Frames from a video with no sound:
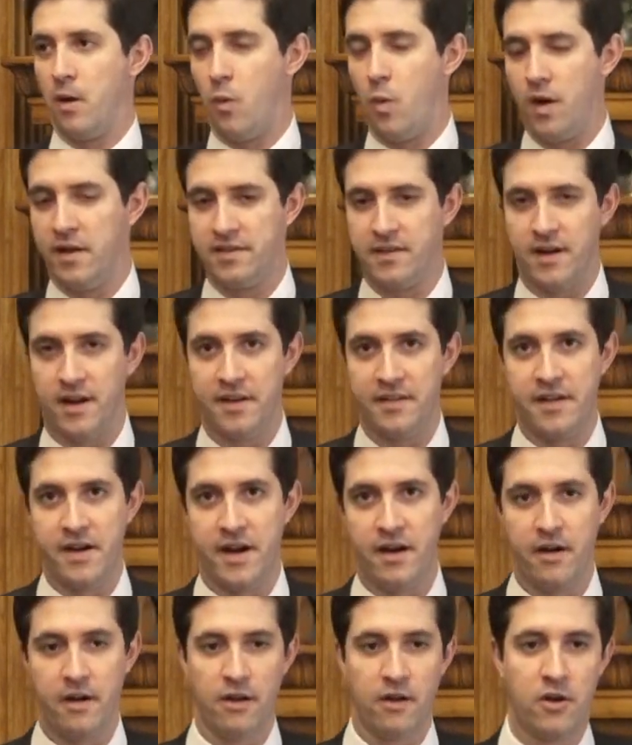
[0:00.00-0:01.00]
what are
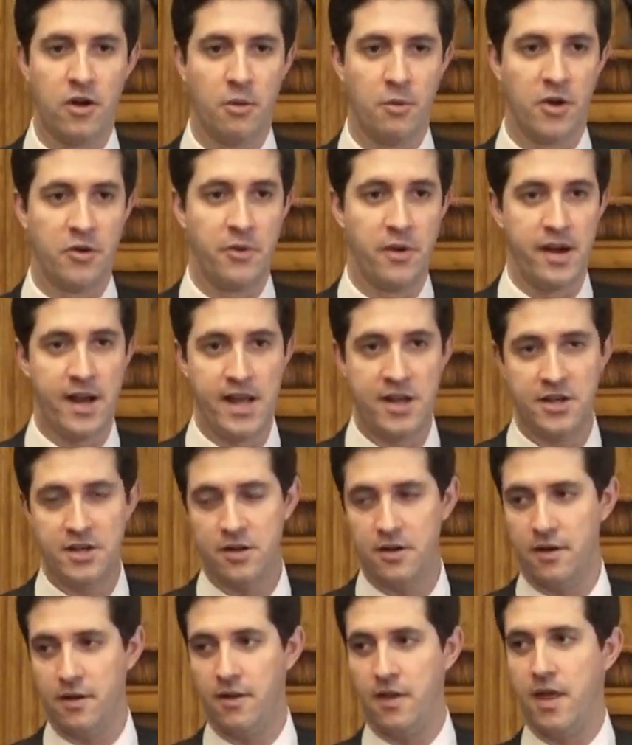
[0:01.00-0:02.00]
their common
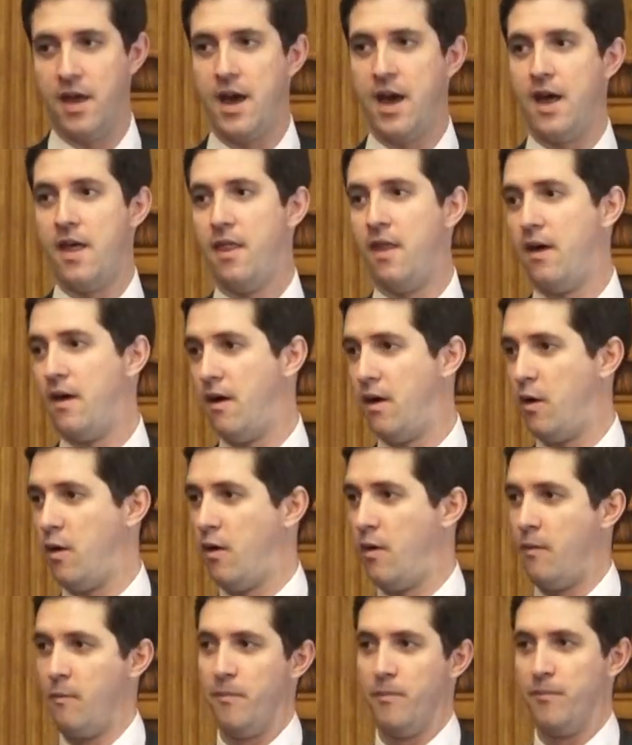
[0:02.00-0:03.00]
relations, and
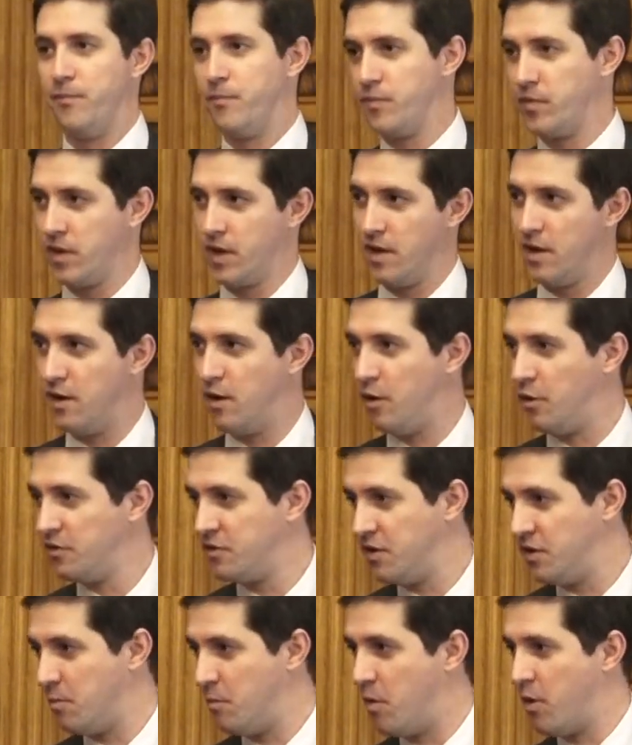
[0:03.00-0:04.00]
other